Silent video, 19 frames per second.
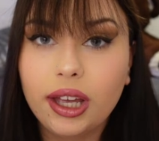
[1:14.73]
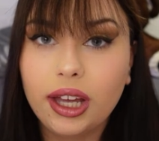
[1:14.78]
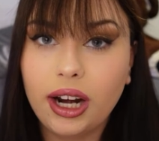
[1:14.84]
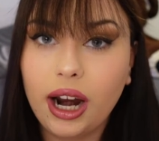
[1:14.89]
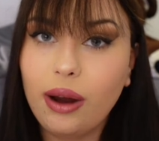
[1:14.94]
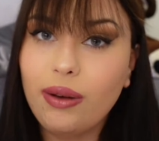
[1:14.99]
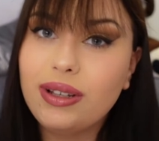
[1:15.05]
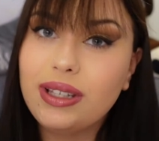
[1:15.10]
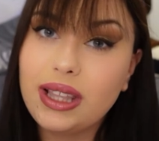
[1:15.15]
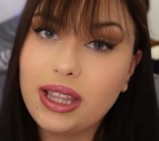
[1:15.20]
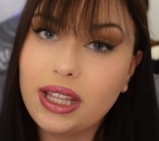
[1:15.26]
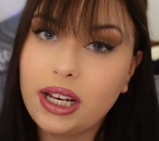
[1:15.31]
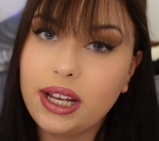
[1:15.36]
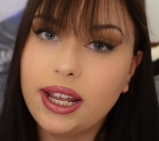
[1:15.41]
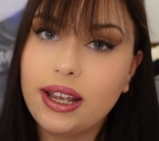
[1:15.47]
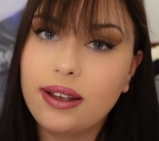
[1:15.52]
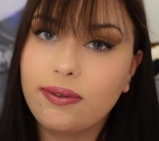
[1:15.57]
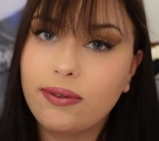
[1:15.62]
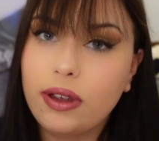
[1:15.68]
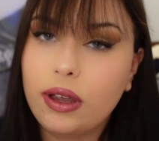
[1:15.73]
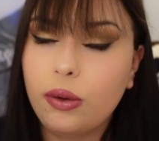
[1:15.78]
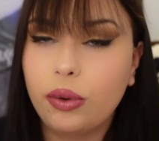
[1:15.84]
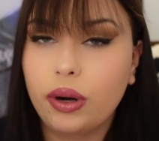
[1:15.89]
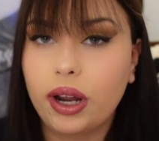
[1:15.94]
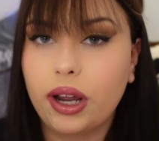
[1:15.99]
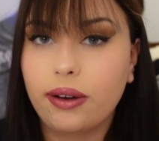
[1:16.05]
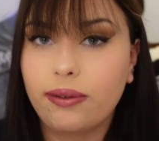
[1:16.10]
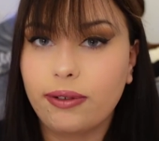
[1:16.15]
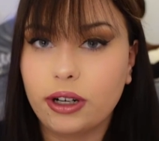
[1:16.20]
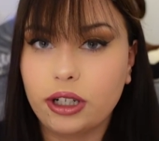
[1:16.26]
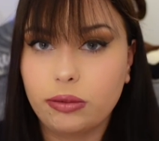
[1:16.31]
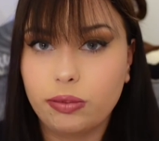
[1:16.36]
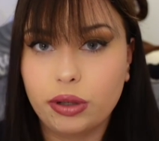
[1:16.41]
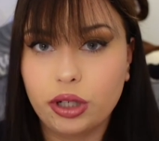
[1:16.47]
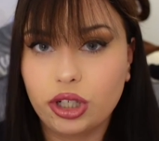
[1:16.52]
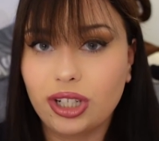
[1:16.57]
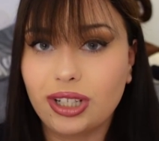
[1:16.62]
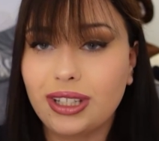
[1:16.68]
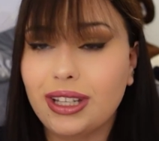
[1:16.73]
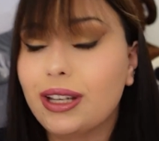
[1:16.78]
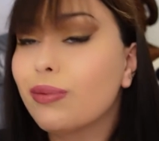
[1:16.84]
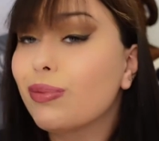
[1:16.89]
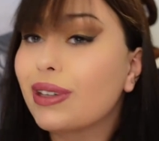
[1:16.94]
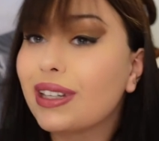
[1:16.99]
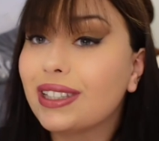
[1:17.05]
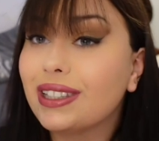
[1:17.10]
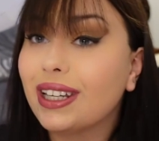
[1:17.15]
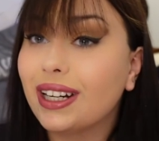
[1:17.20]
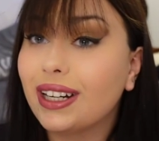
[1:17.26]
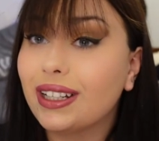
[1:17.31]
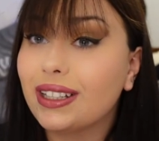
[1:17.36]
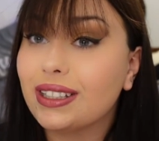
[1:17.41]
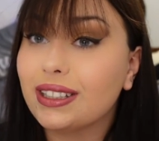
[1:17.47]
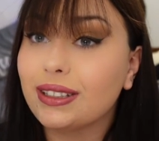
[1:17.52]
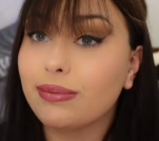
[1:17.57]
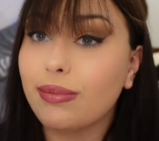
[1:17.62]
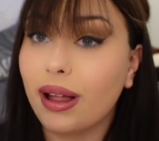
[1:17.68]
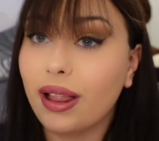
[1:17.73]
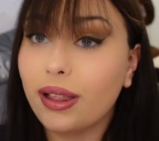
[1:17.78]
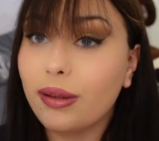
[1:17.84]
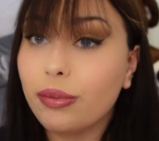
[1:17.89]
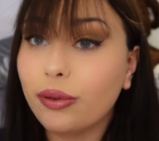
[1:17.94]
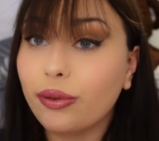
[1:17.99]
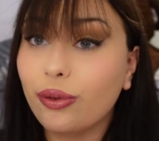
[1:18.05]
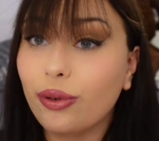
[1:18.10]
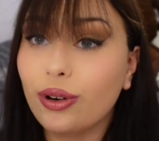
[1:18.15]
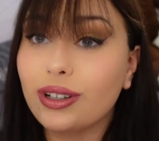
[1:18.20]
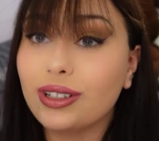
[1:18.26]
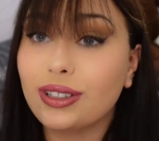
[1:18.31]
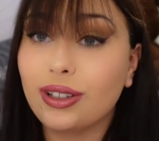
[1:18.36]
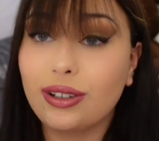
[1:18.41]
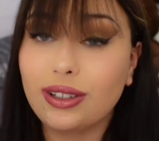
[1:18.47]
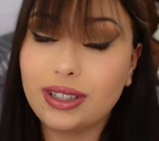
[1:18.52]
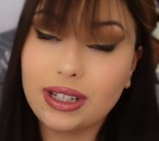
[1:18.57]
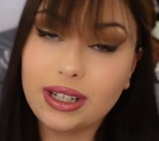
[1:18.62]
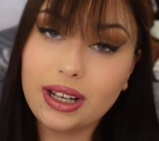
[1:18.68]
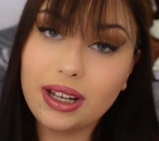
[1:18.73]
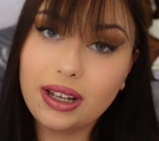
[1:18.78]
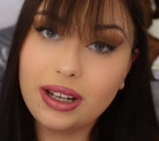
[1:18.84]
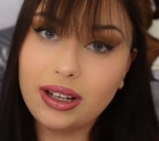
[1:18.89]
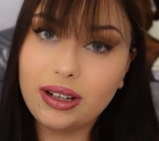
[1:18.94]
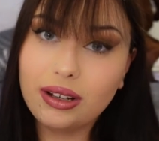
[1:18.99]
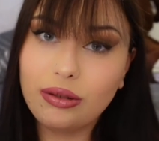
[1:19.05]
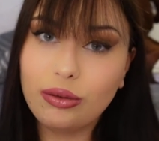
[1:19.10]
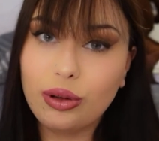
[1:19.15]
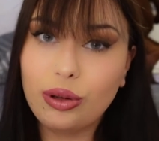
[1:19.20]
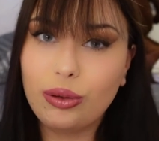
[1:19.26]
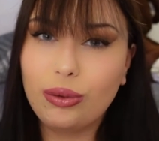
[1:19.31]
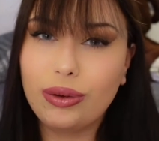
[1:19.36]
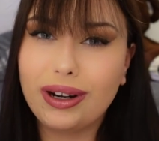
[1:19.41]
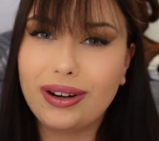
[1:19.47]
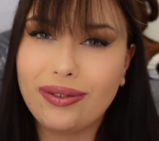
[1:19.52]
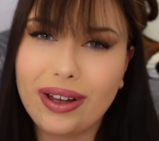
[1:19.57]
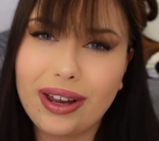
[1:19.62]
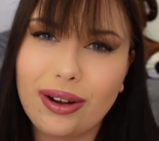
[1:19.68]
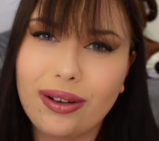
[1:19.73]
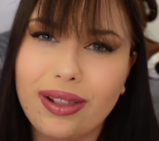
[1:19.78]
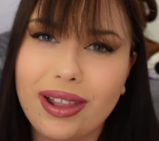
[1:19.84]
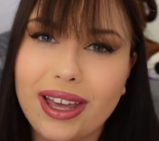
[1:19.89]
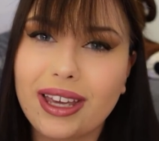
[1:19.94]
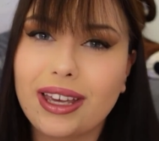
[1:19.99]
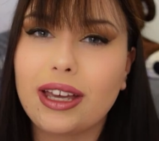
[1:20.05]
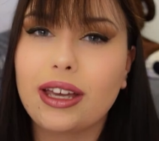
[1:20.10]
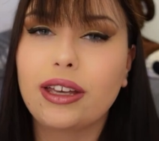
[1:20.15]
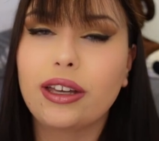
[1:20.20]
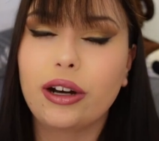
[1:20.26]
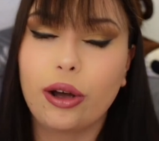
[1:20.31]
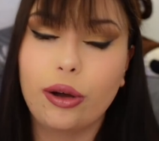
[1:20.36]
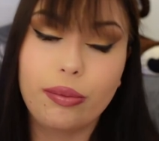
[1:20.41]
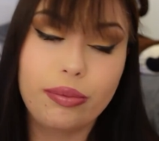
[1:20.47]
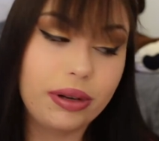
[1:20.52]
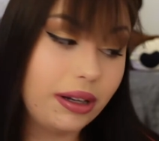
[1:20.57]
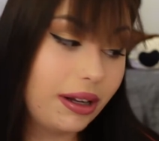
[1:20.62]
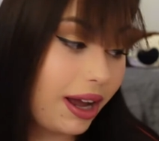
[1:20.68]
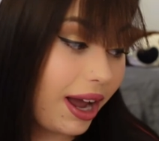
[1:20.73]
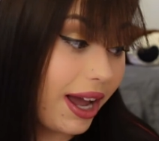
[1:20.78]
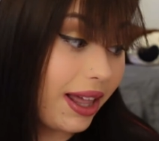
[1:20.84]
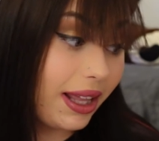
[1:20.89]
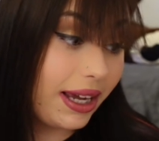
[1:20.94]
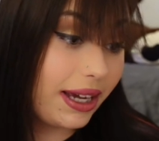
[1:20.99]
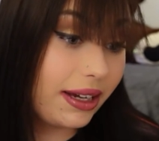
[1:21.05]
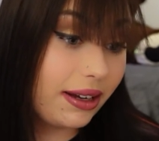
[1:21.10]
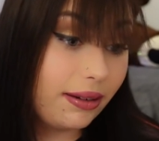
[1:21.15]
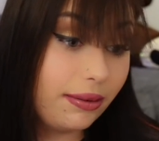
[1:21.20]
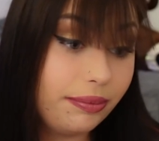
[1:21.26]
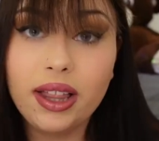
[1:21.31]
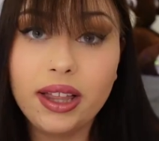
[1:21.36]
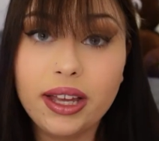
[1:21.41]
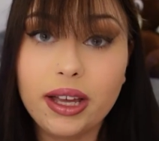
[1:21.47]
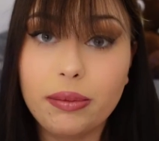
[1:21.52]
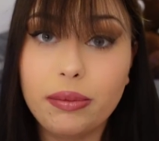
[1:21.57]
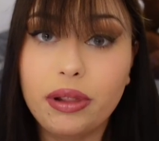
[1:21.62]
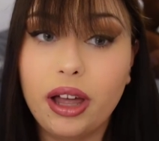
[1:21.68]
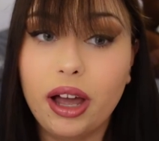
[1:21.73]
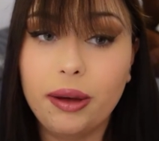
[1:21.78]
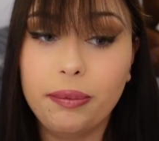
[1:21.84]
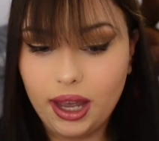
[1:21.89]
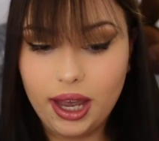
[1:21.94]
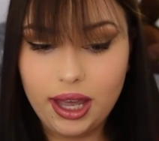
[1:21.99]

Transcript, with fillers: And I was a little iffy when I first purchased it because I didn't smell it before. So I was like, oh, well, what if I don't like it, you know? But I like them. I like them a lot.